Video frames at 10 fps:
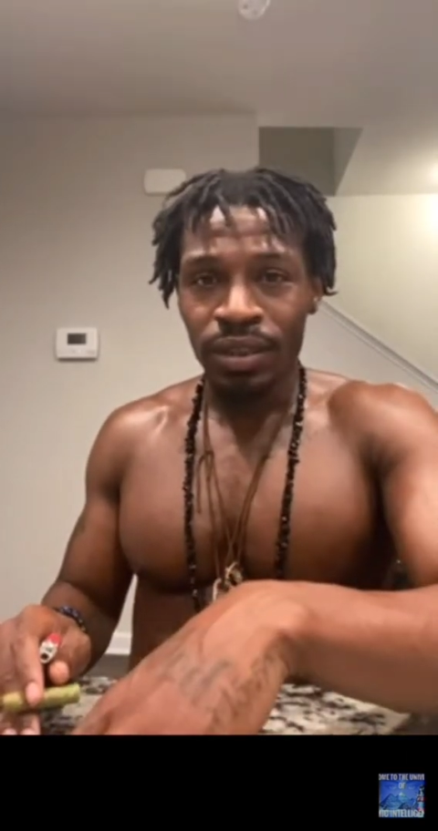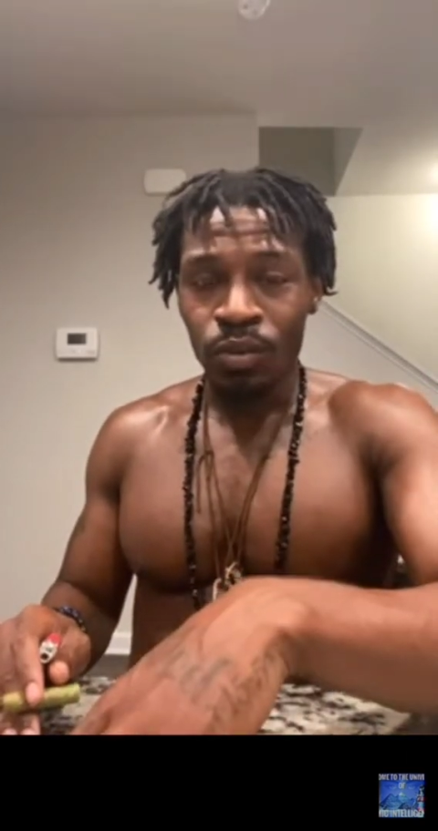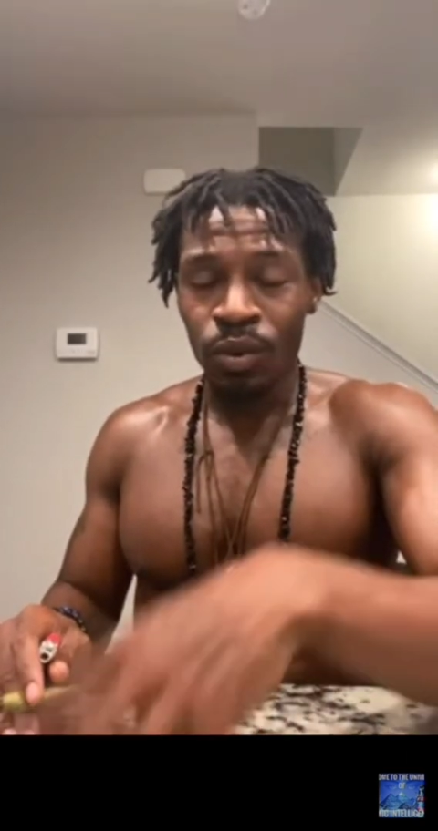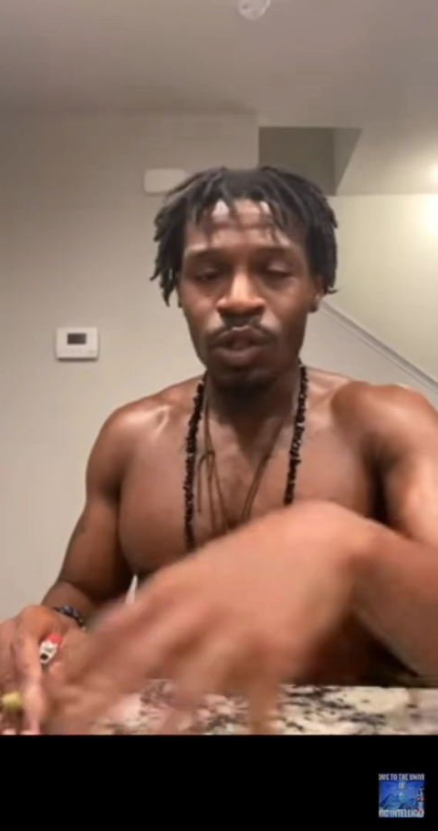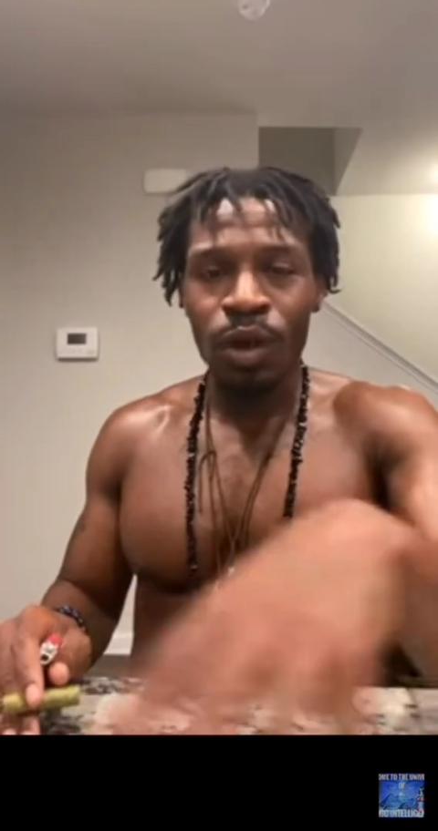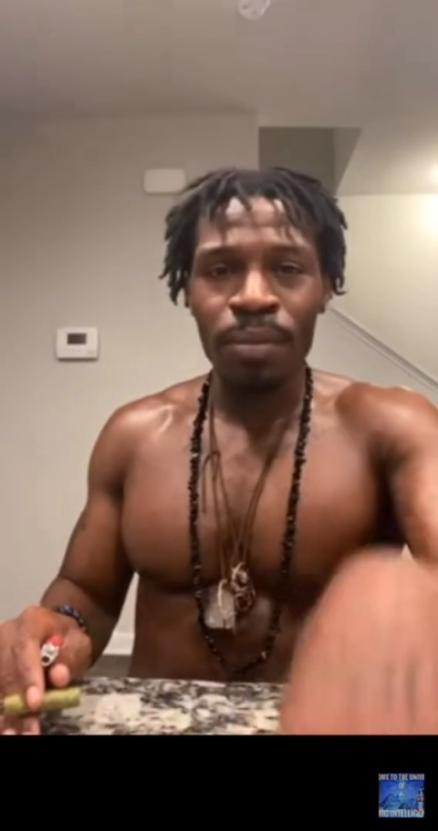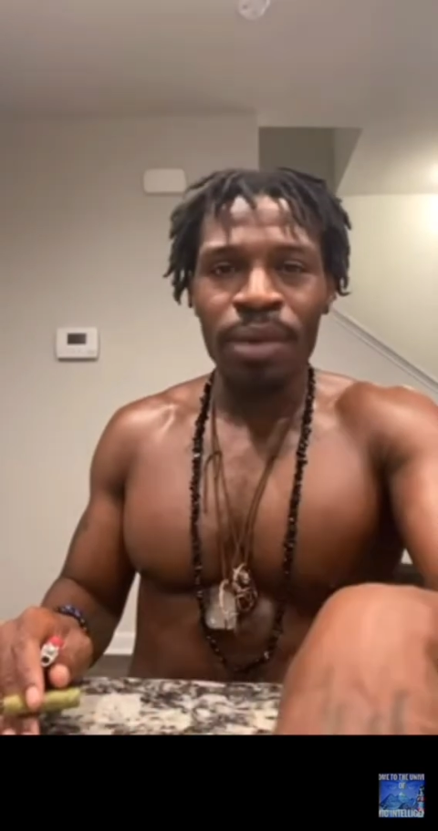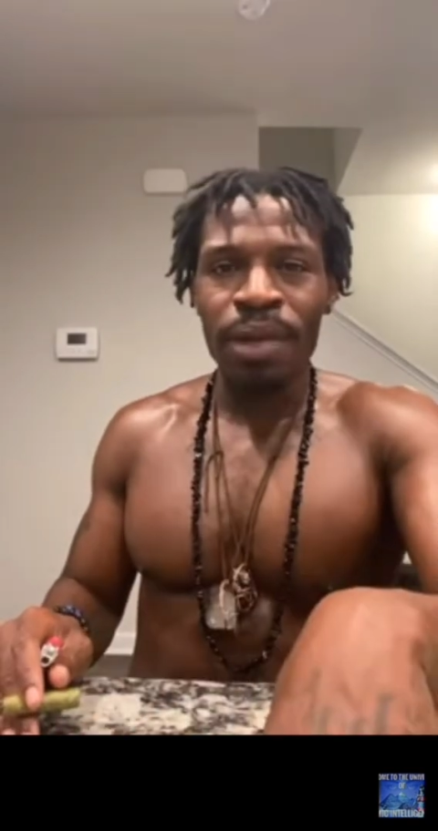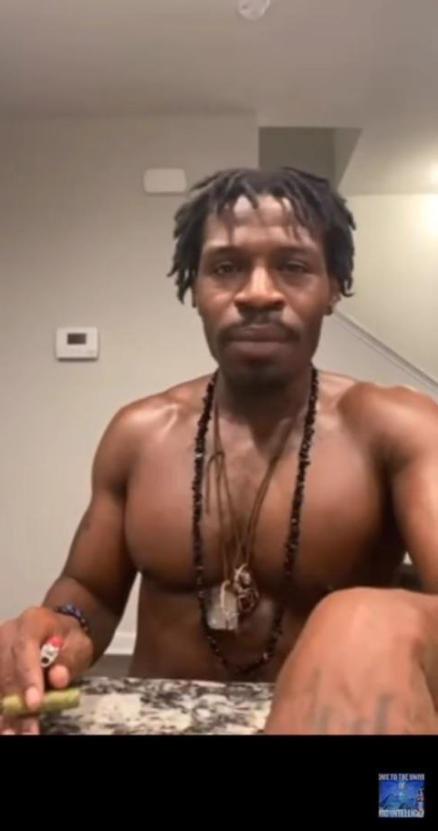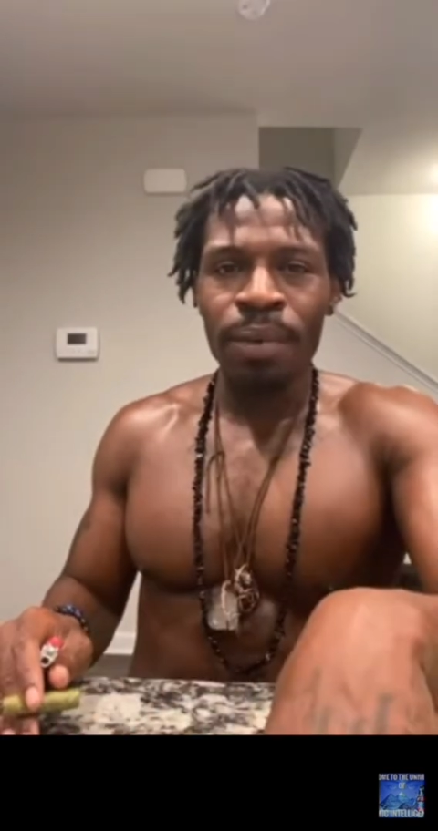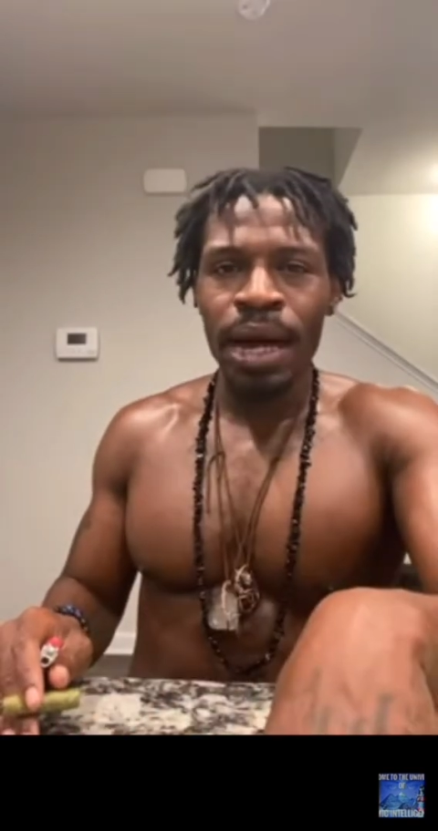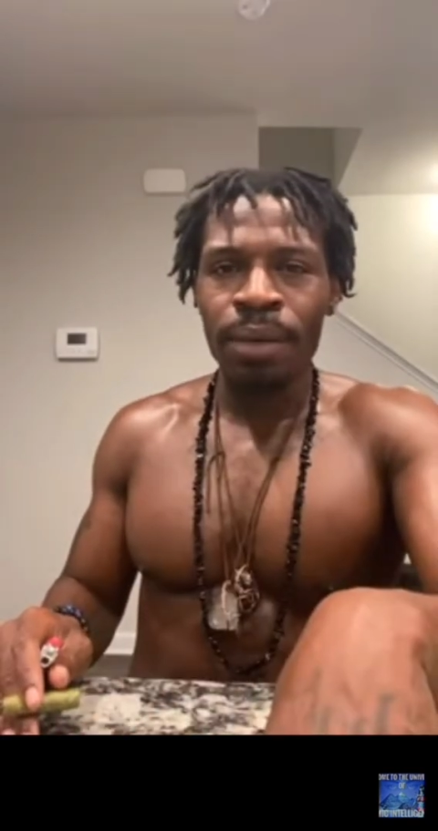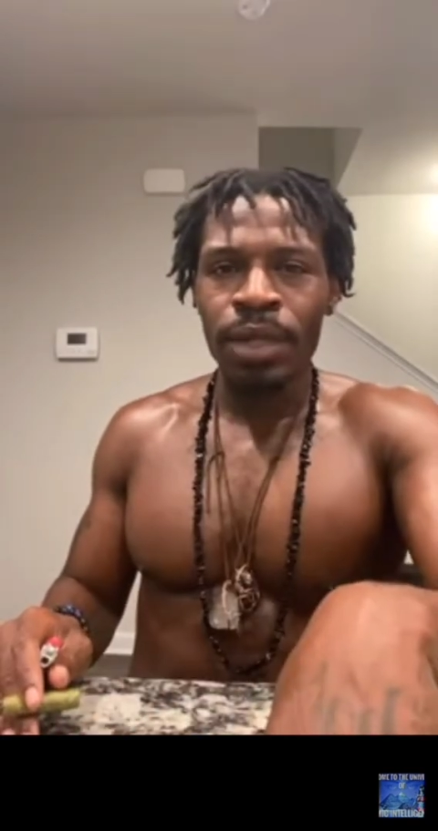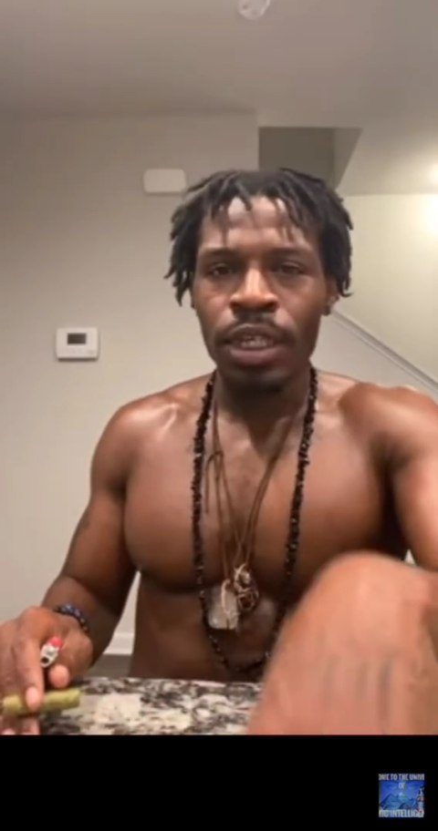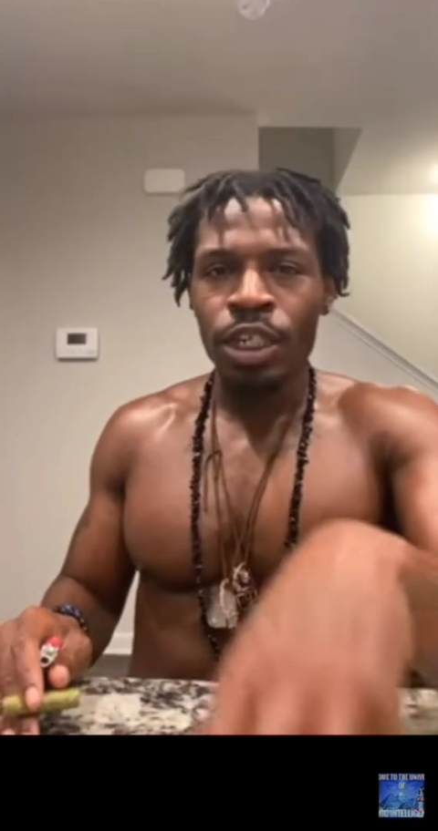What do I mean by pop?
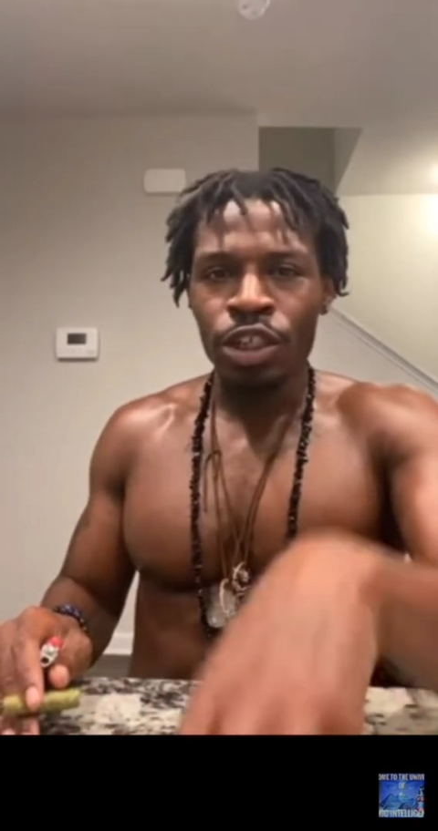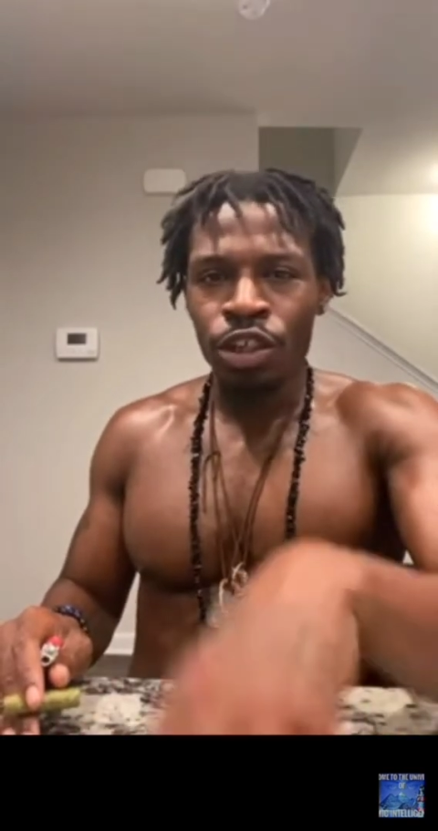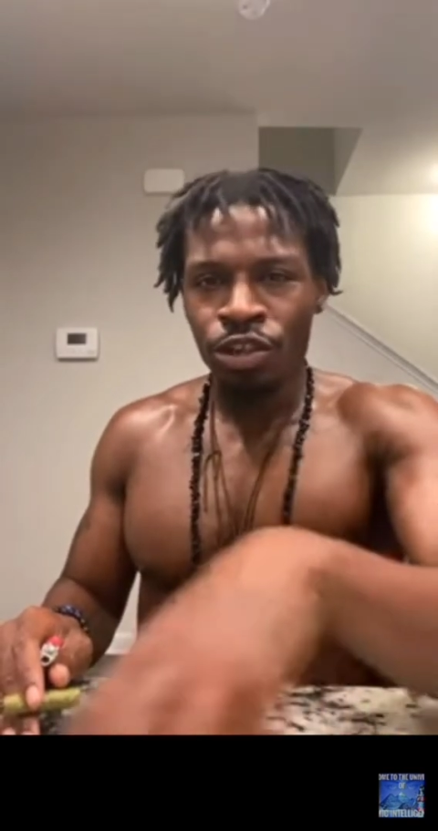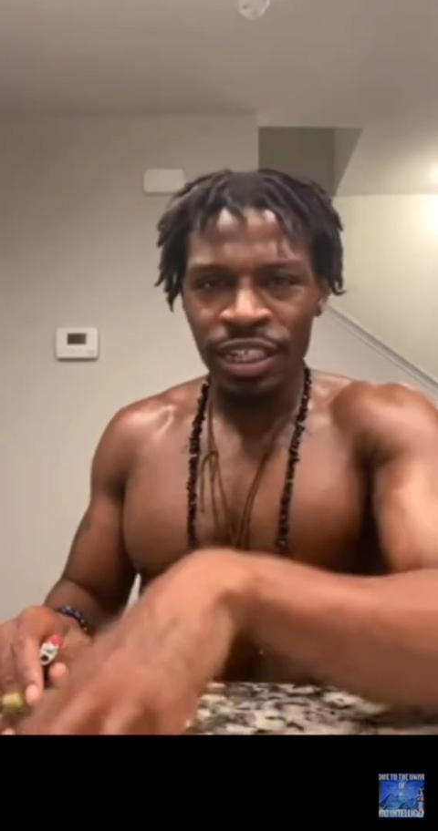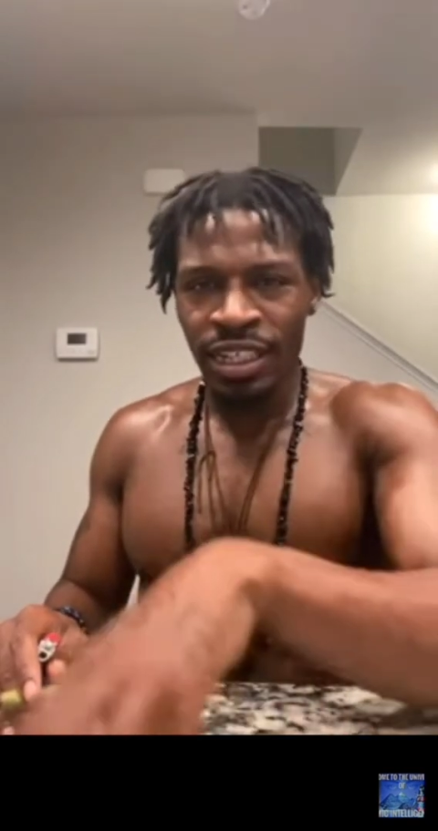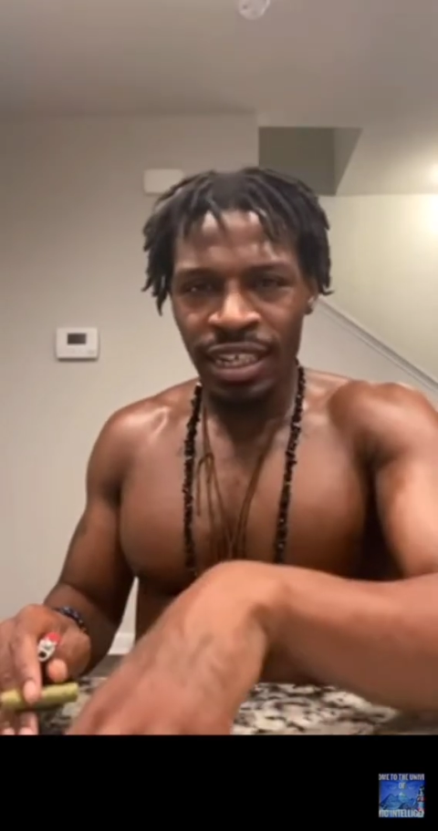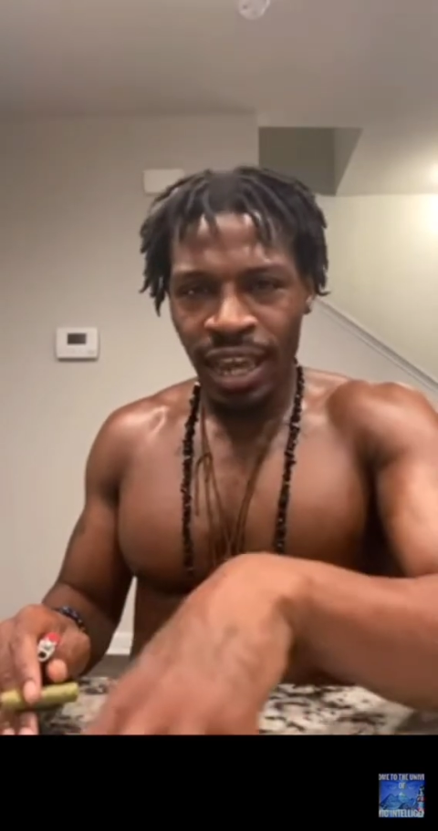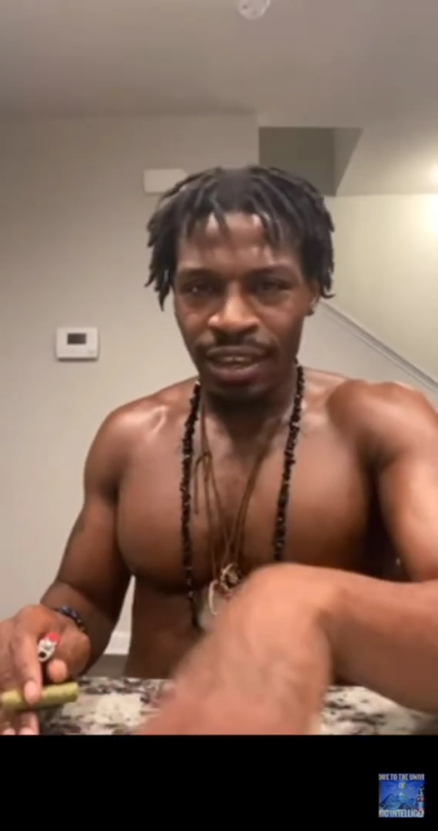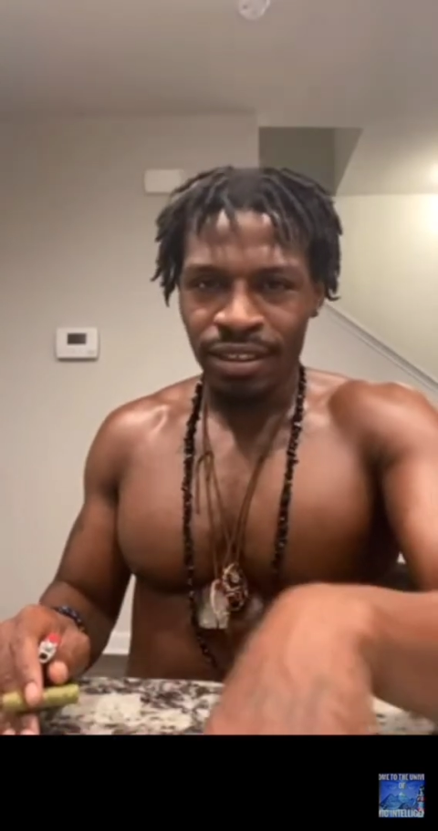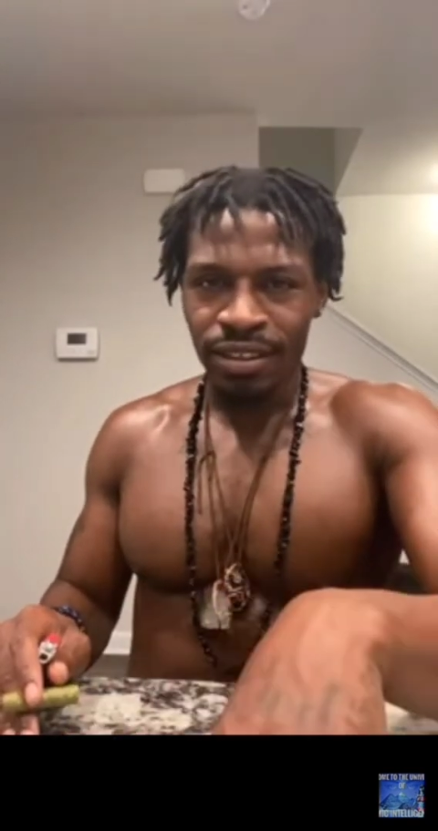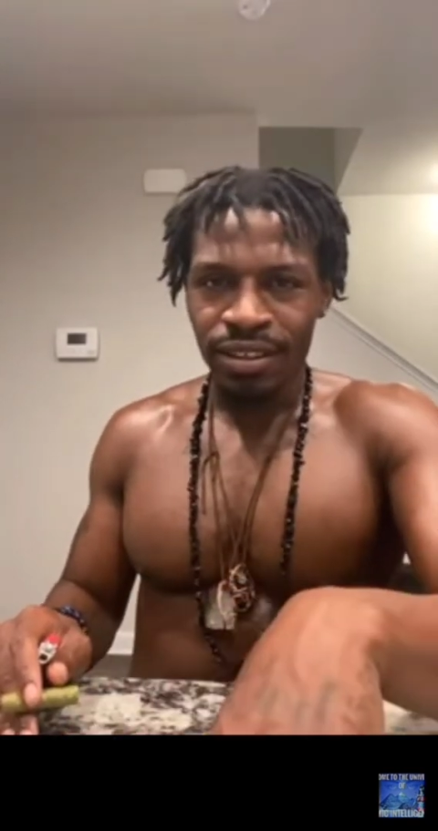Your DEA.